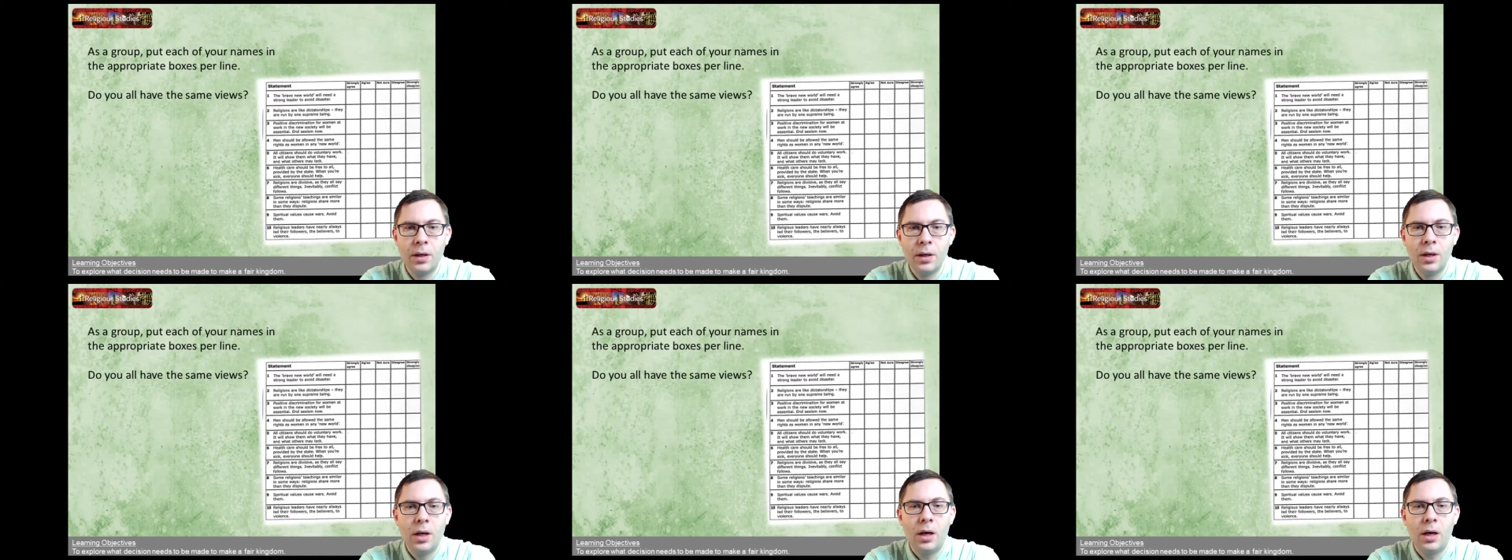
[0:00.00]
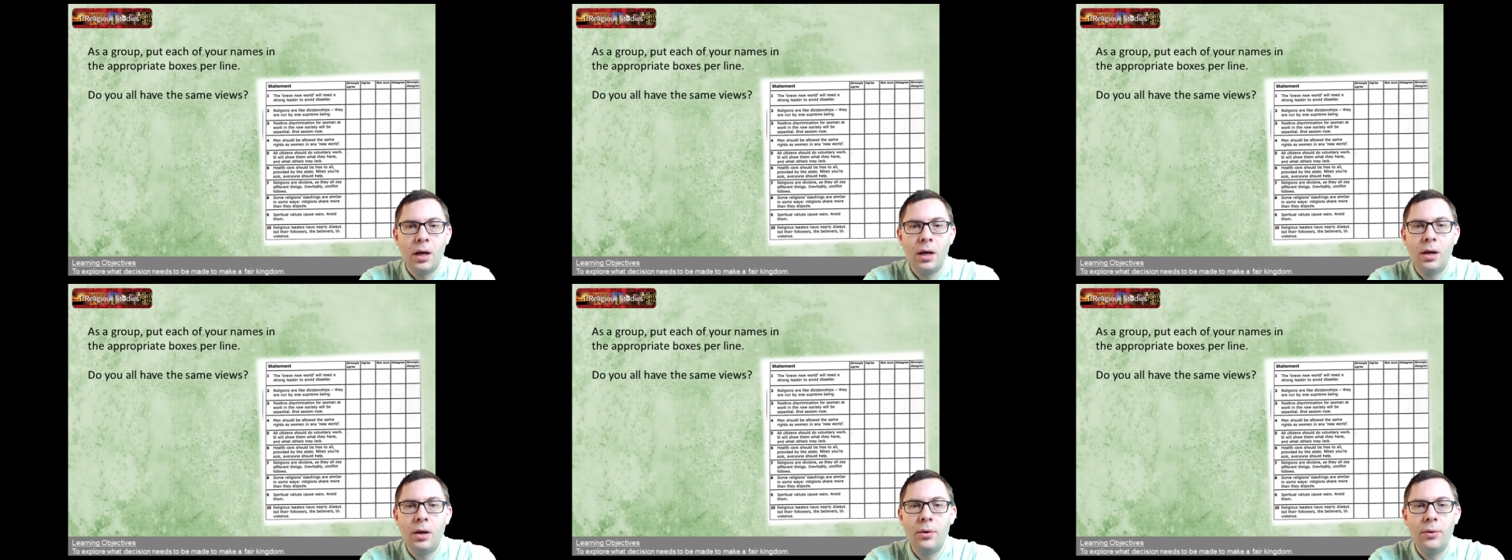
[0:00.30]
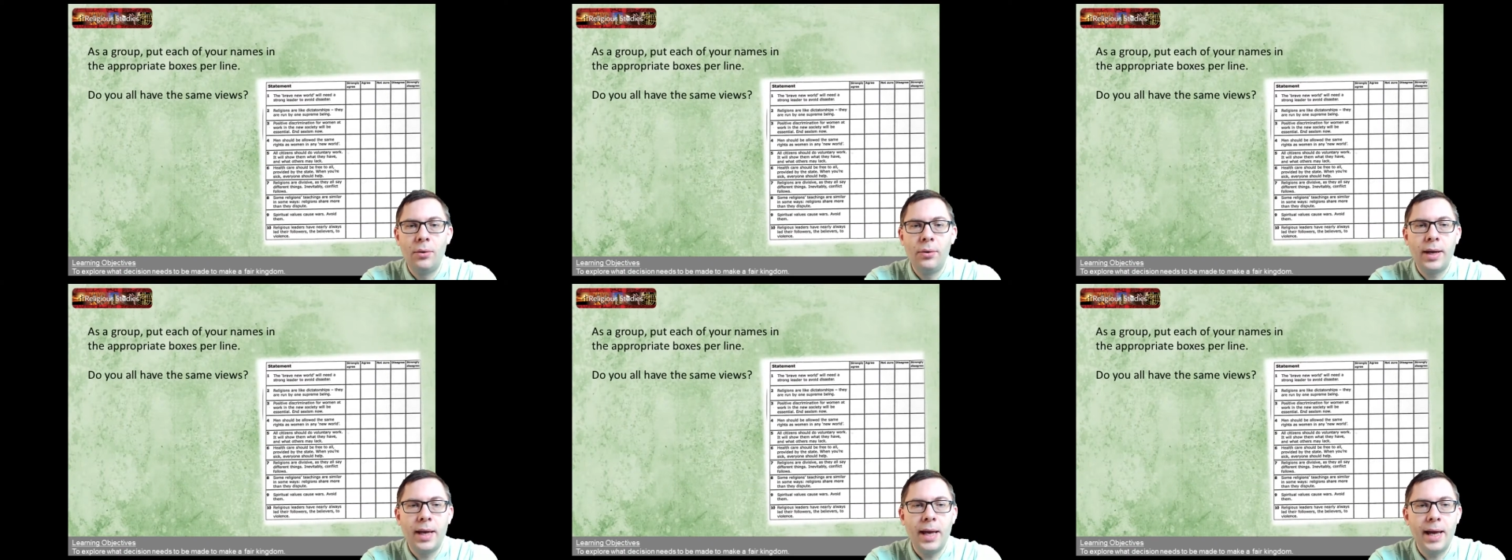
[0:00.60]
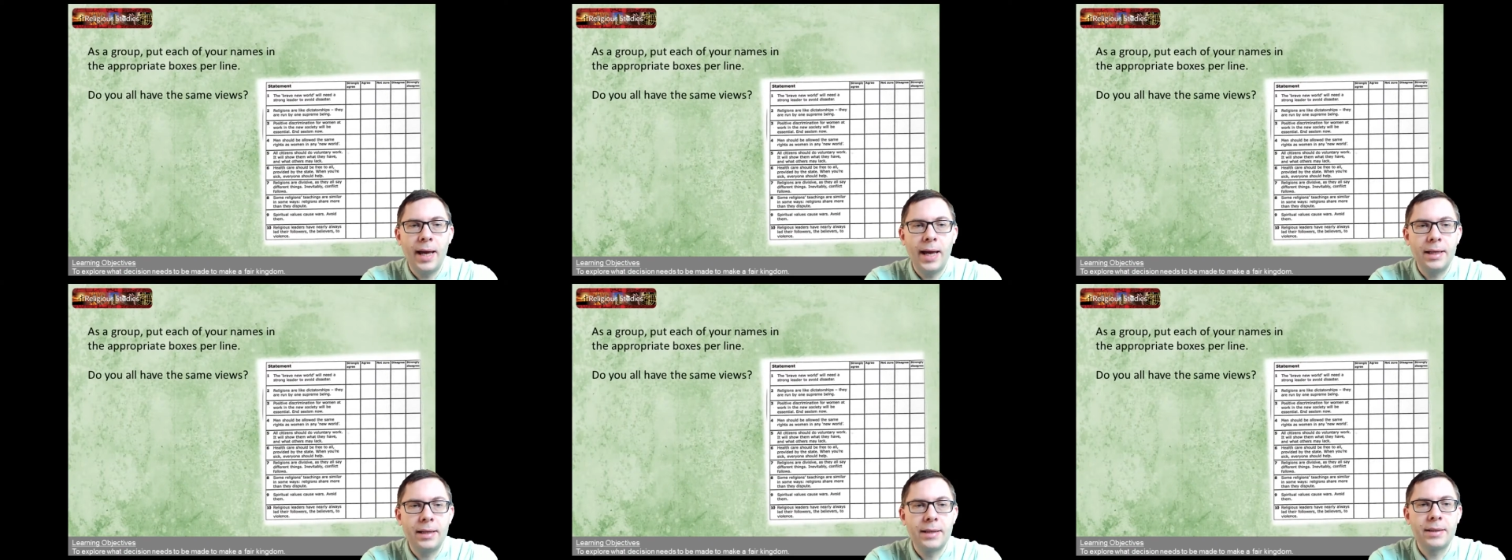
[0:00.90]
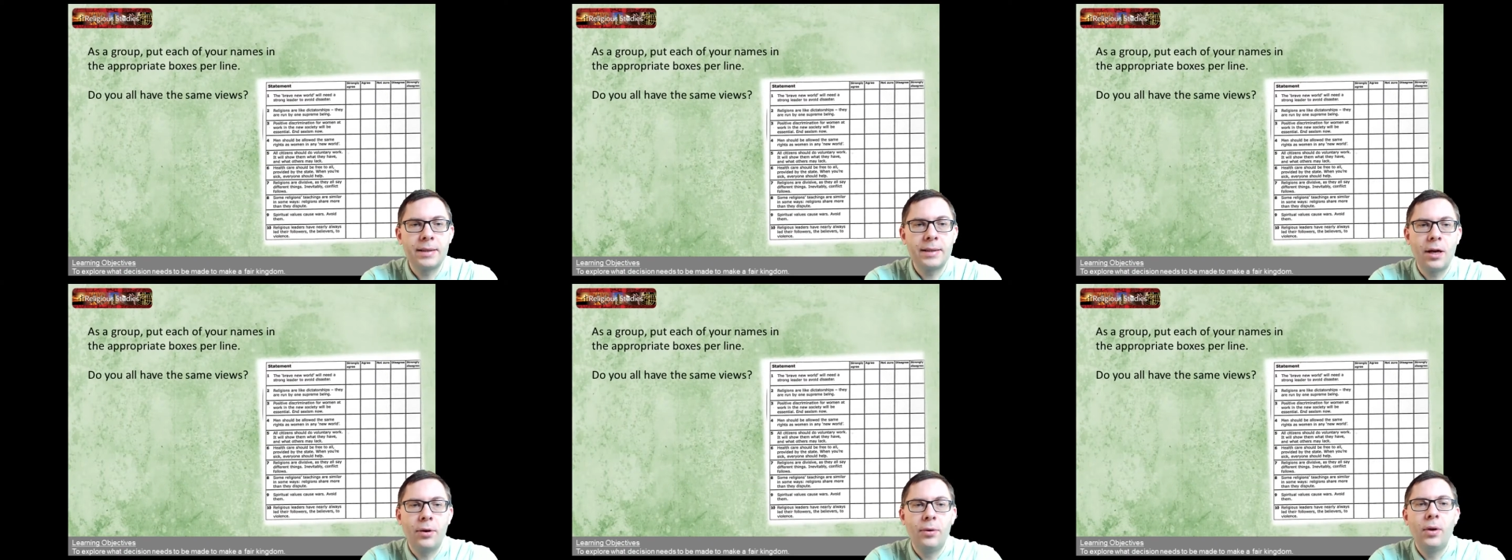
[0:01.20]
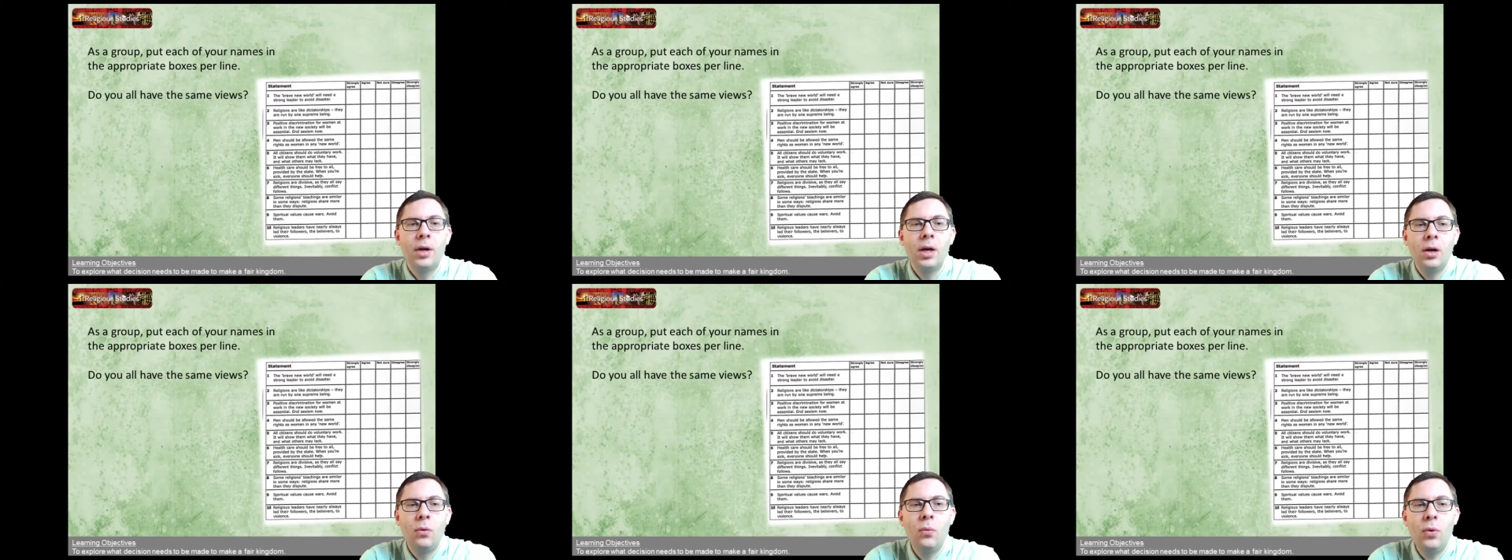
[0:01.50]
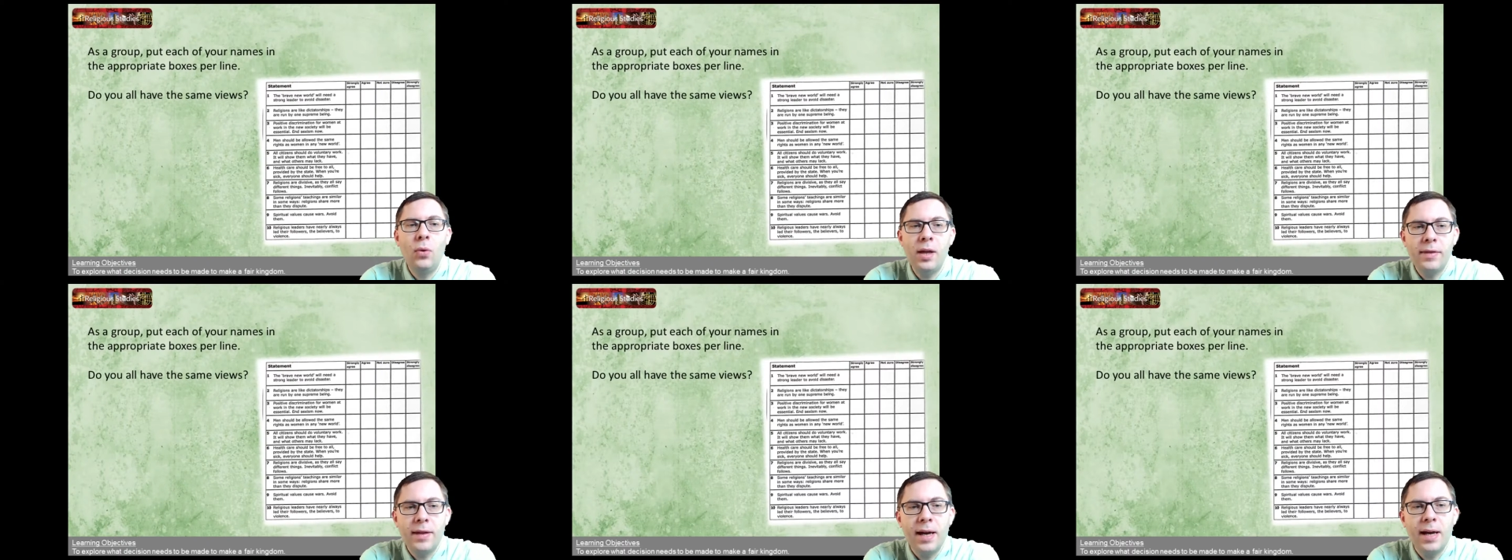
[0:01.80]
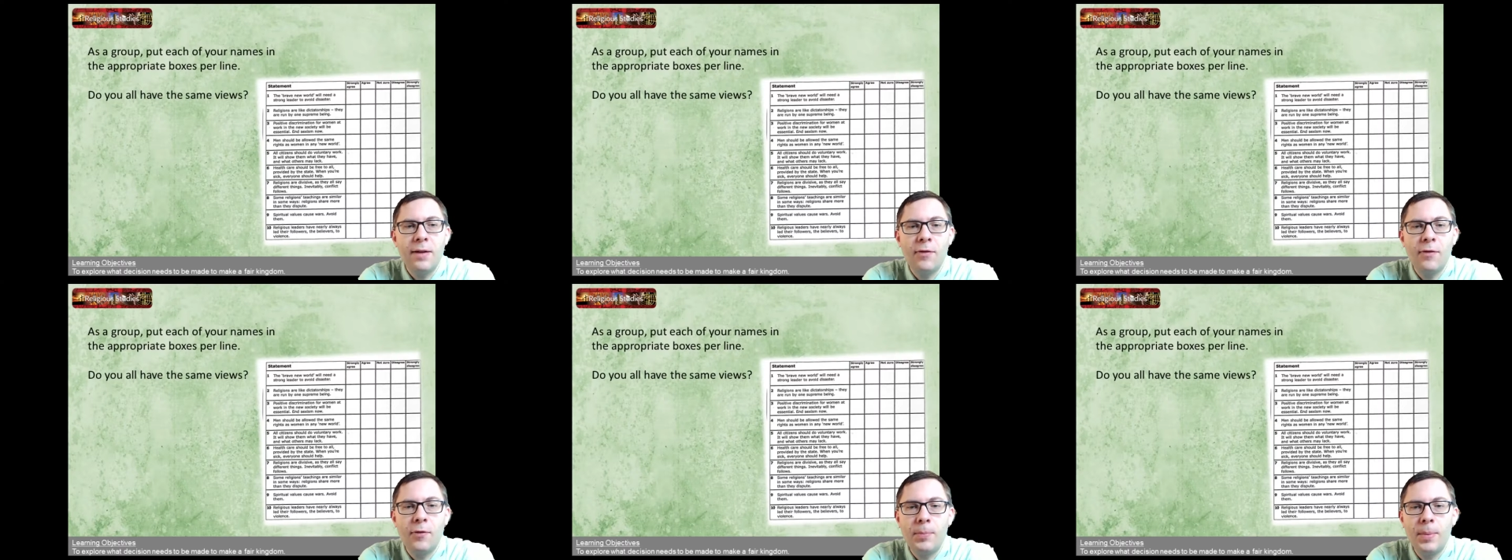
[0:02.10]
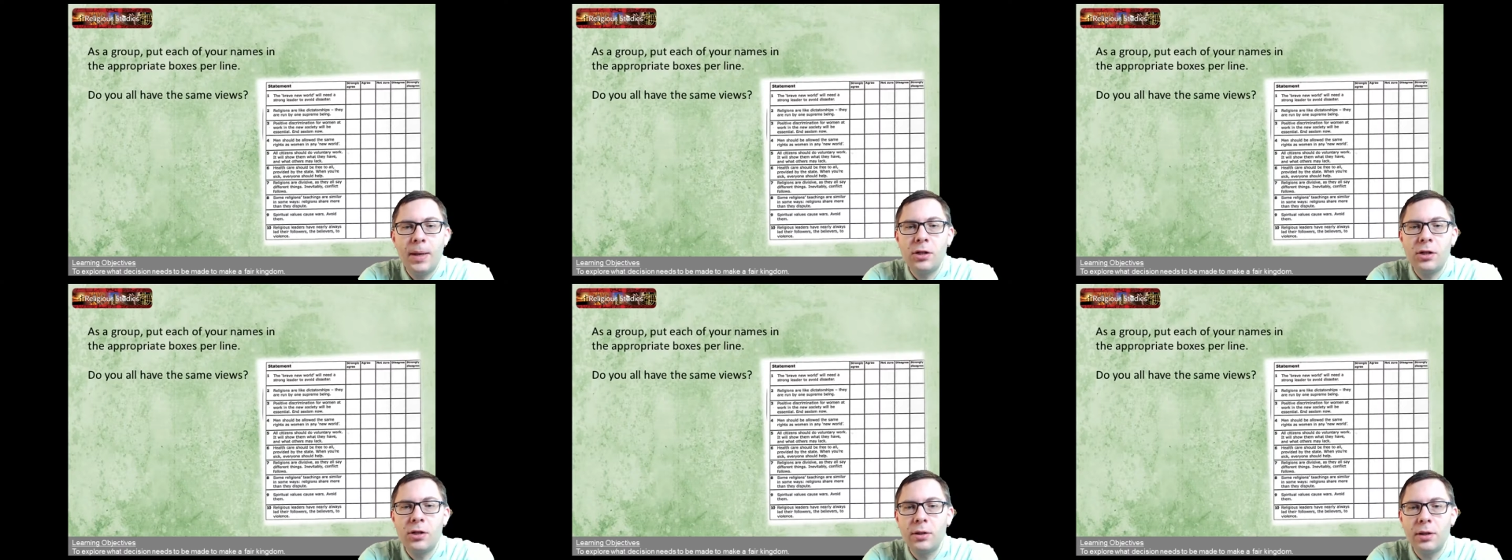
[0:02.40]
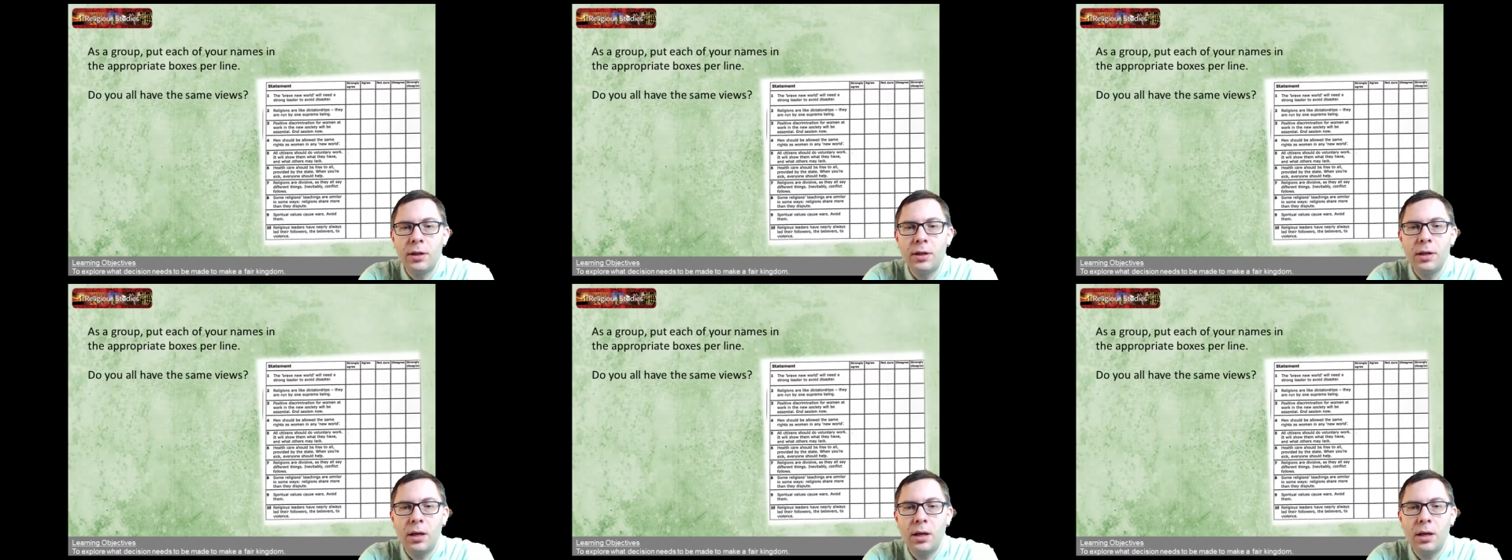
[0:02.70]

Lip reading: Okay, so with that information done,